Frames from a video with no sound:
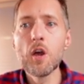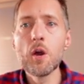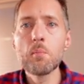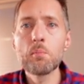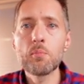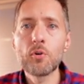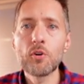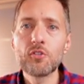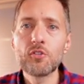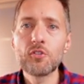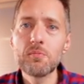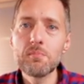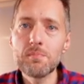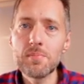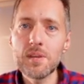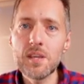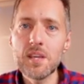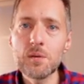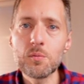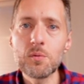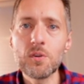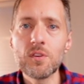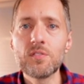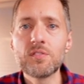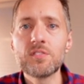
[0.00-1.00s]
Person B
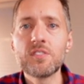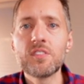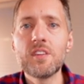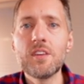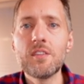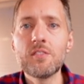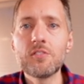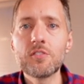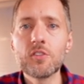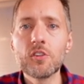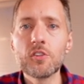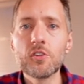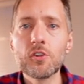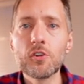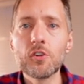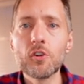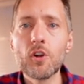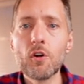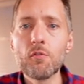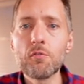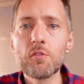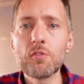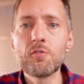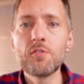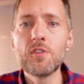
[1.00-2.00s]
receives a little
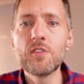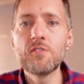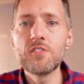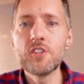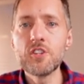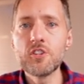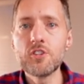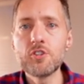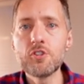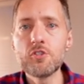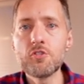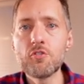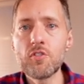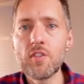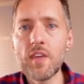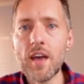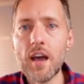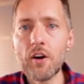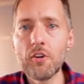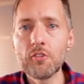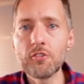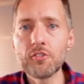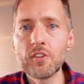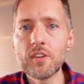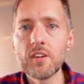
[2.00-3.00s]
over
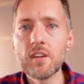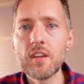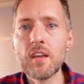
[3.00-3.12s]
$52,000,